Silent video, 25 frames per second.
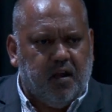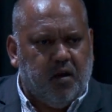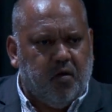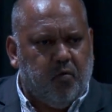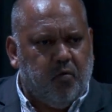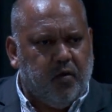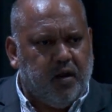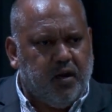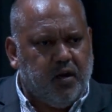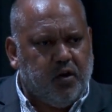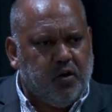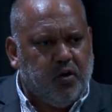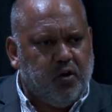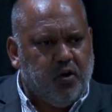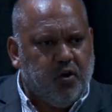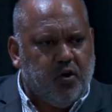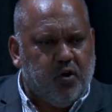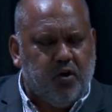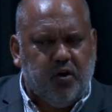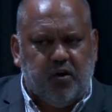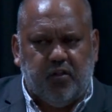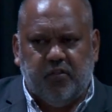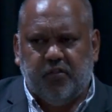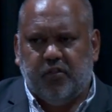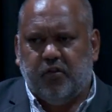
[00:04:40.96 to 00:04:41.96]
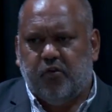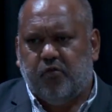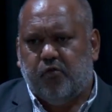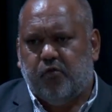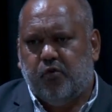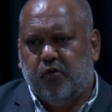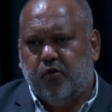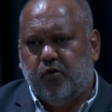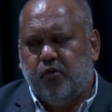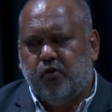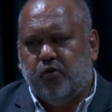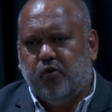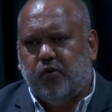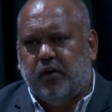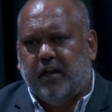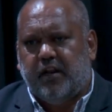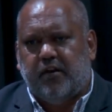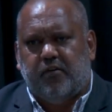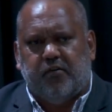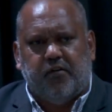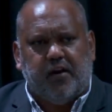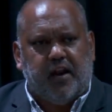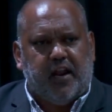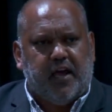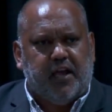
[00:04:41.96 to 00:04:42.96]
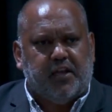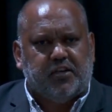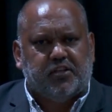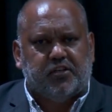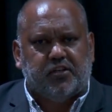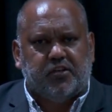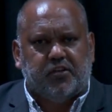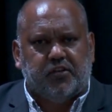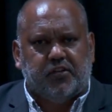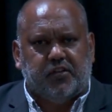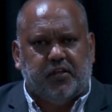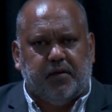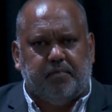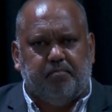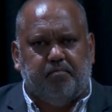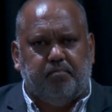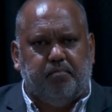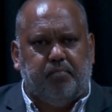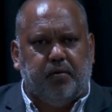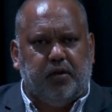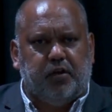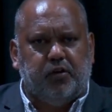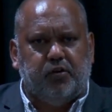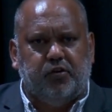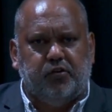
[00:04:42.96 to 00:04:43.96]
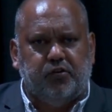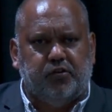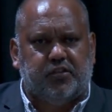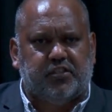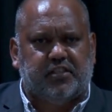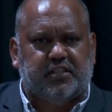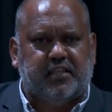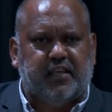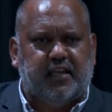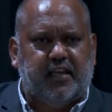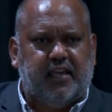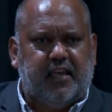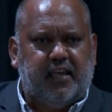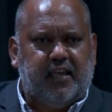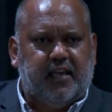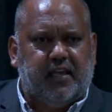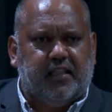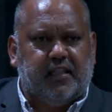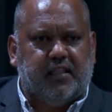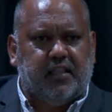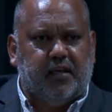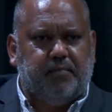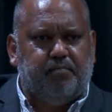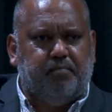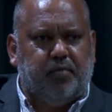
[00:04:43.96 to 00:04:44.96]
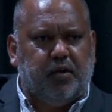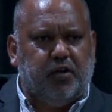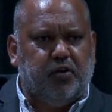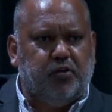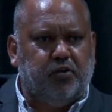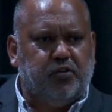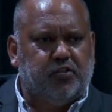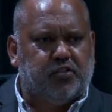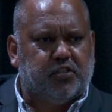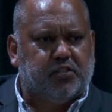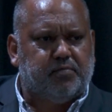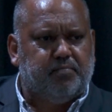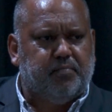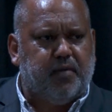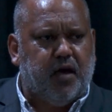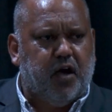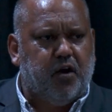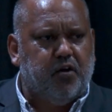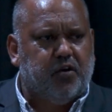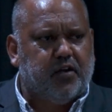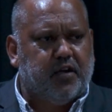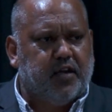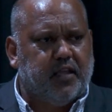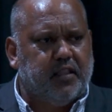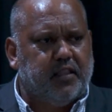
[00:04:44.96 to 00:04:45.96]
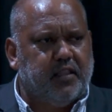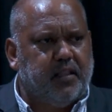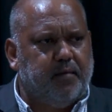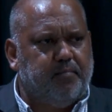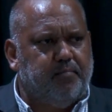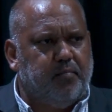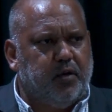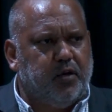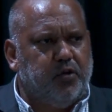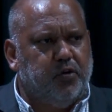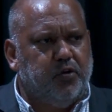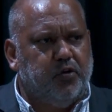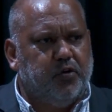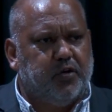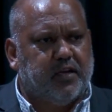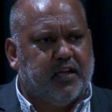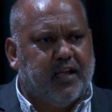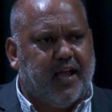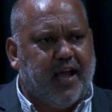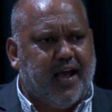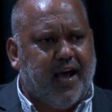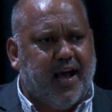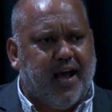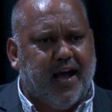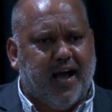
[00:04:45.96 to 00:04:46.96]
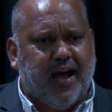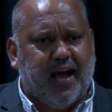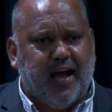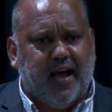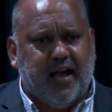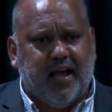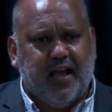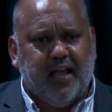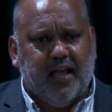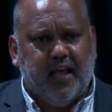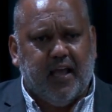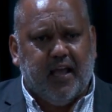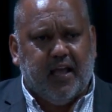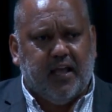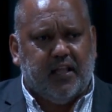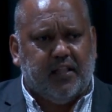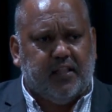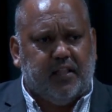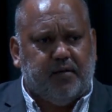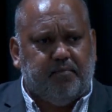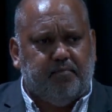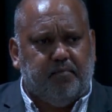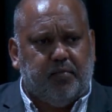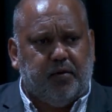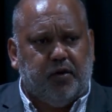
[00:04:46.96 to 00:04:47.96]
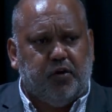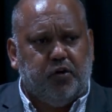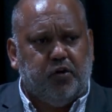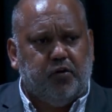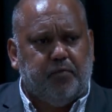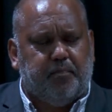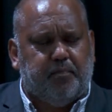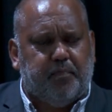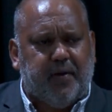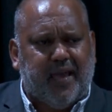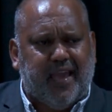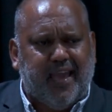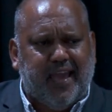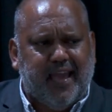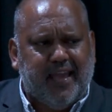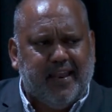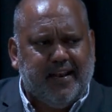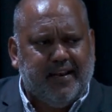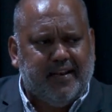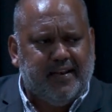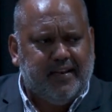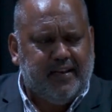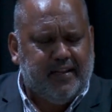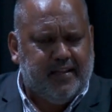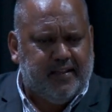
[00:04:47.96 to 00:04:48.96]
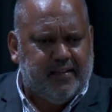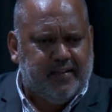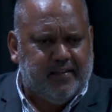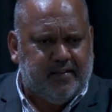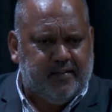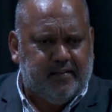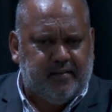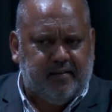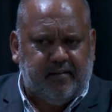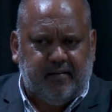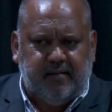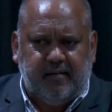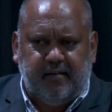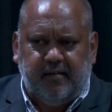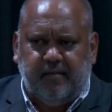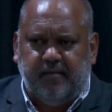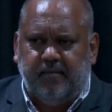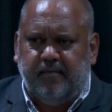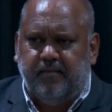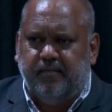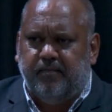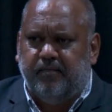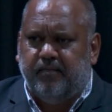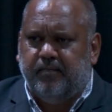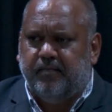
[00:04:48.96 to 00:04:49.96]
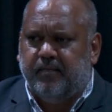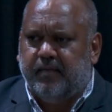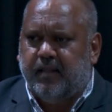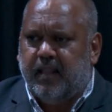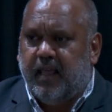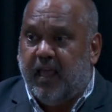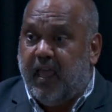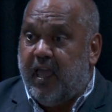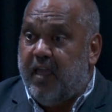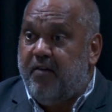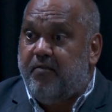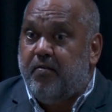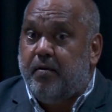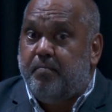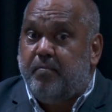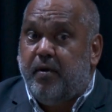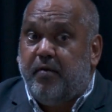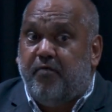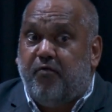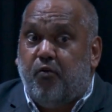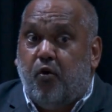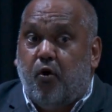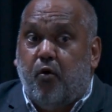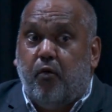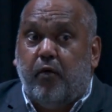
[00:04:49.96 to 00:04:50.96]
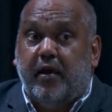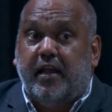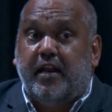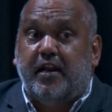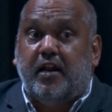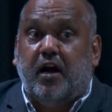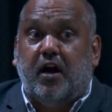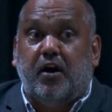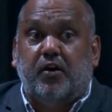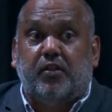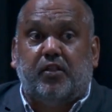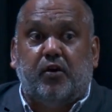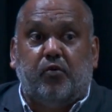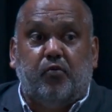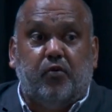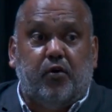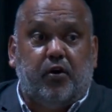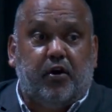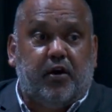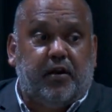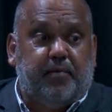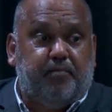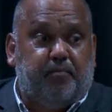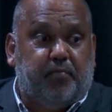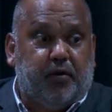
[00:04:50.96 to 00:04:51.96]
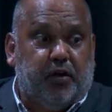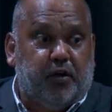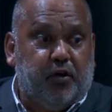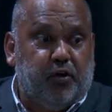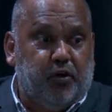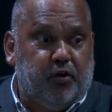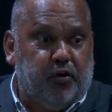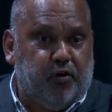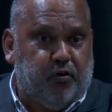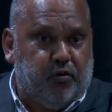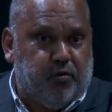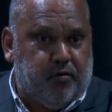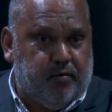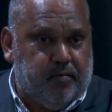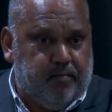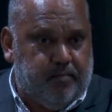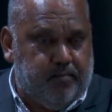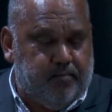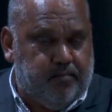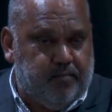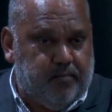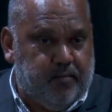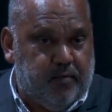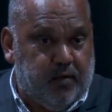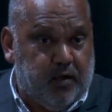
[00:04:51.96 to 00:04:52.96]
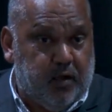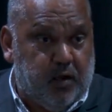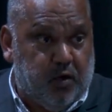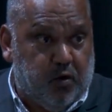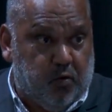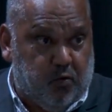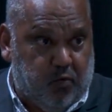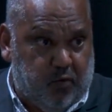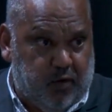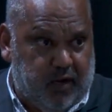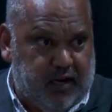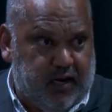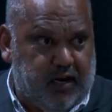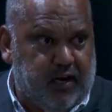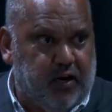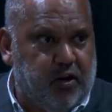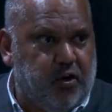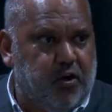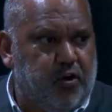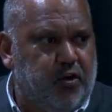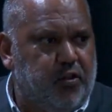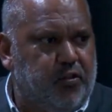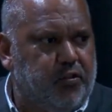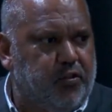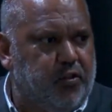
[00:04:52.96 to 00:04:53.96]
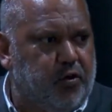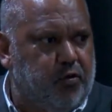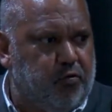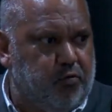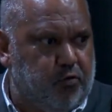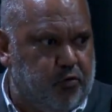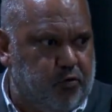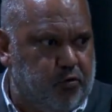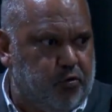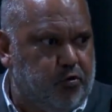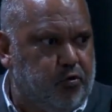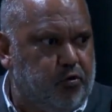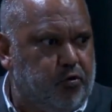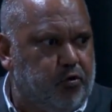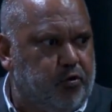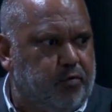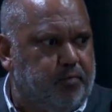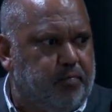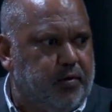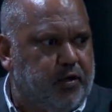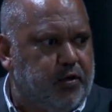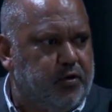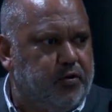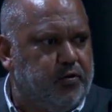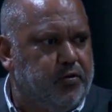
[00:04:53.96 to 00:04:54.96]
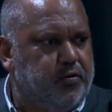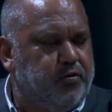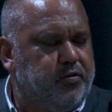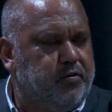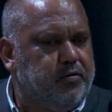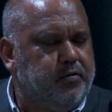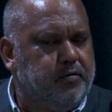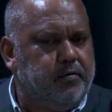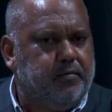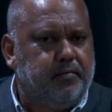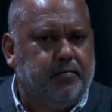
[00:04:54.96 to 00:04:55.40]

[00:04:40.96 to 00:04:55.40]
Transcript: We learn the rule in relation to the blue sea and the blue smoke and the blue car and the blue pen. Even before we know the word blue, we learn the rule blue.